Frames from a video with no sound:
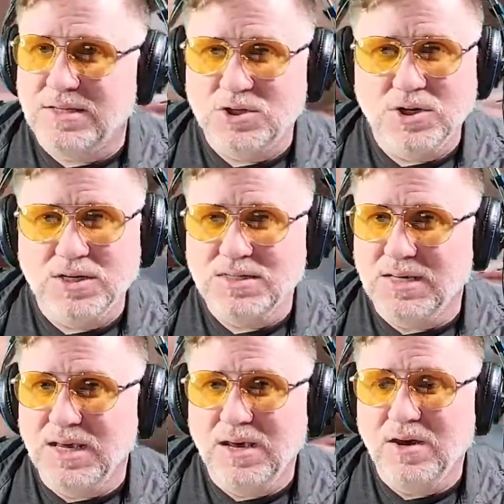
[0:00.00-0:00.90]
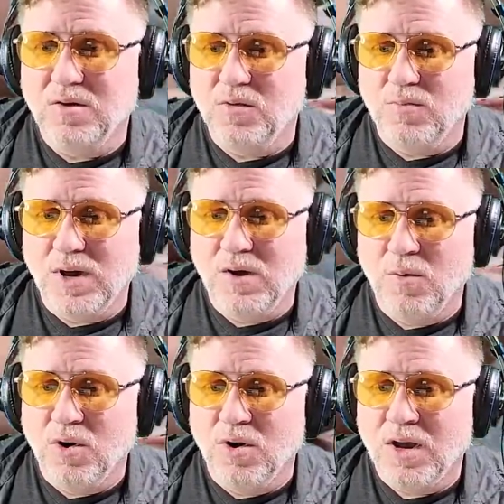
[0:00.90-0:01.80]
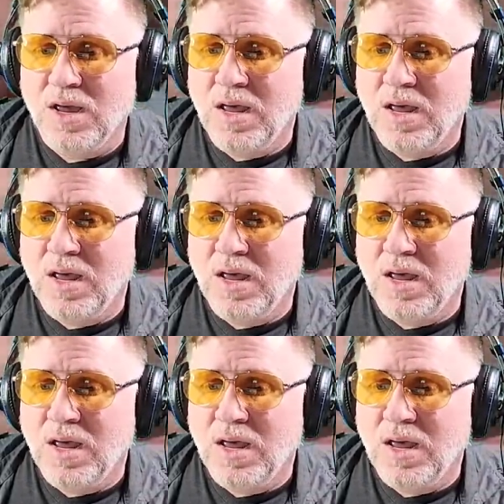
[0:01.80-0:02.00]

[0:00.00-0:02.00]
as you're going to see here with my work.